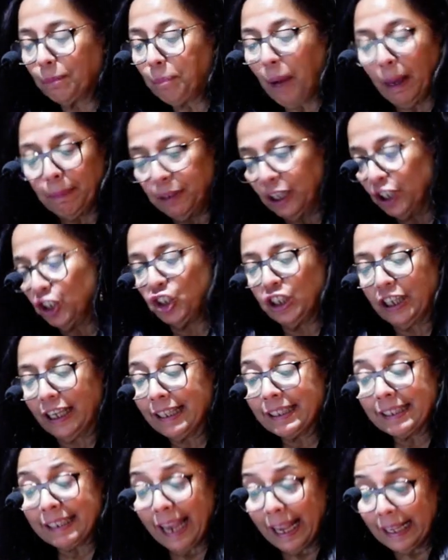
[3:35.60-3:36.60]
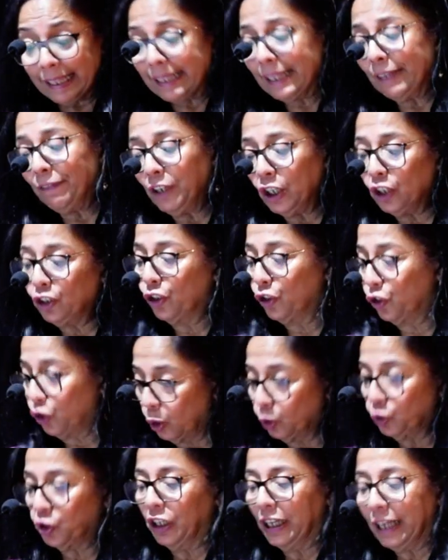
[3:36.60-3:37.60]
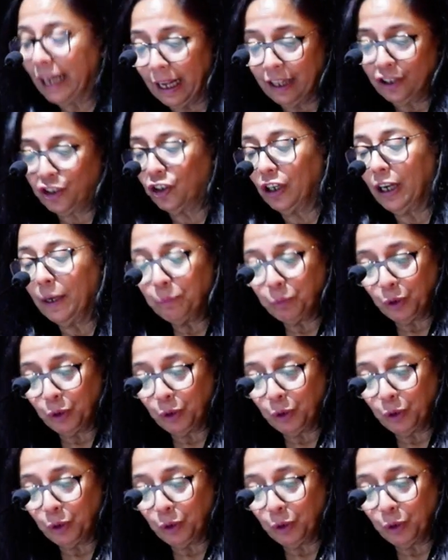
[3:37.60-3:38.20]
published extensively in the social, cultural, and